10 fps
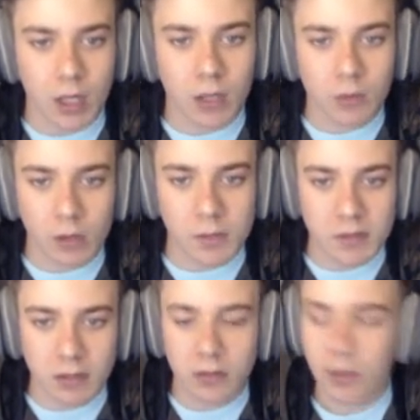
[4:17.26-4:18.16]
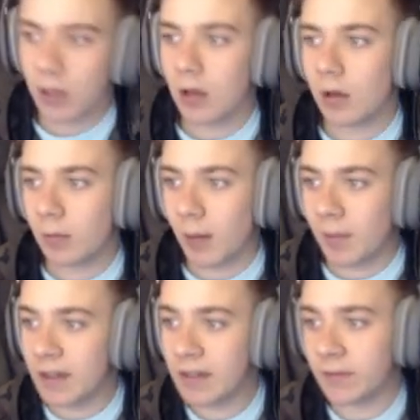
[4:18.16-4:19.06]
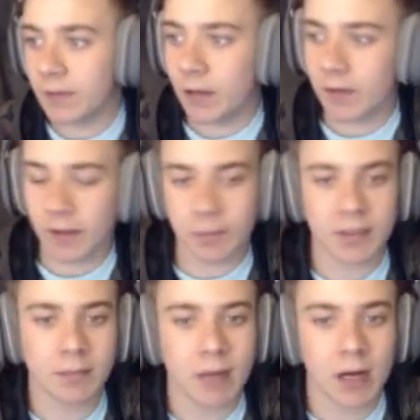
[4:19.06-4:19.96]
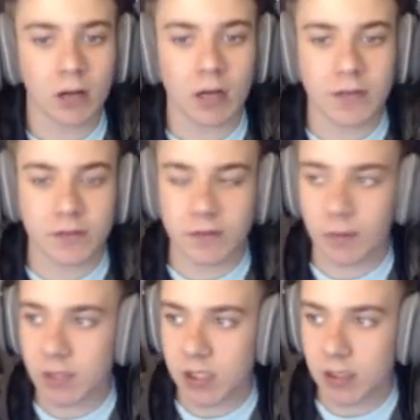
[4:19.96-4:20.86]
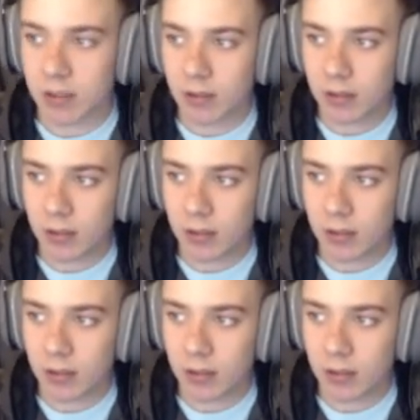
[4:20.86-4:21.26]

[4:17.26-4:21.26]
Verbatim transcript: I don't want to be in. My biggest fear is like being paralyzed or some shit.